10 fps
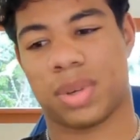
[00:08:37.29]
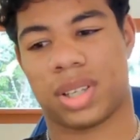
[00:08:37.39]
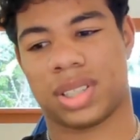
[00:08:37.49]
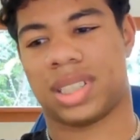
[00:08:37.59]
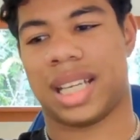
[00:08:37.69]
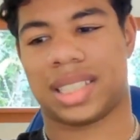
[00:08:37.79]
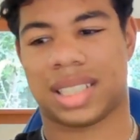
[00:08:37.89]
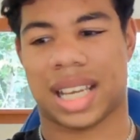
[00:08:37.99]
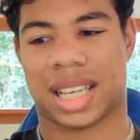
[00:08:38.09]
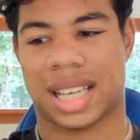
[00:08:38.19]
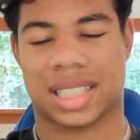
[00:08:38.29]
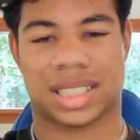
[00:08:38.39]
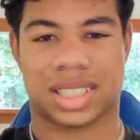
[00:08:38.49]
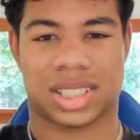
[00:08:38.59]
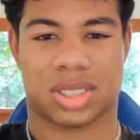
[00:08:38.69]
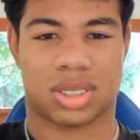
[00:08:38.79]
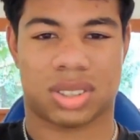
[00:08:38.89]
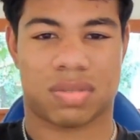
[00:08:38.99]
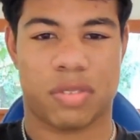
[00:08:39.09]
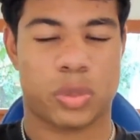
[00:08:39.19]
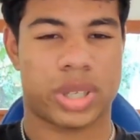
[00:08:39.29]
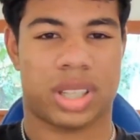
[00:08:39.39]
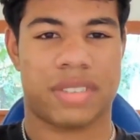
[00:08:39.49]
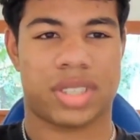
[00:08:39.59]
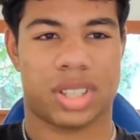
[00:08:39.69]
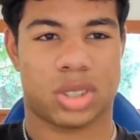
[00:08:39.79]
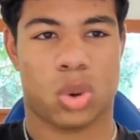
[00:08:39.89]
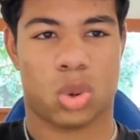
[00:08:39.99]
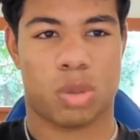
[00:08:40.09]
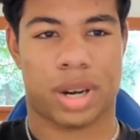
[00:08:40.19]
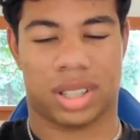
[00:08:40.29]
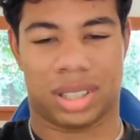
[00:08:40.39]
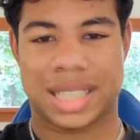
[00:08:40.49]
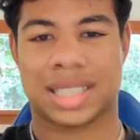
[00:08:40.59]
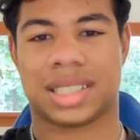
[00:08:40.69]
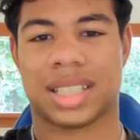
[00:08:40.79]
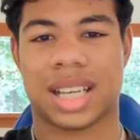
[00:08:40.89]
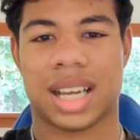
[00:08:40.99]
Because it's just a 50% lift in the total amount of leads.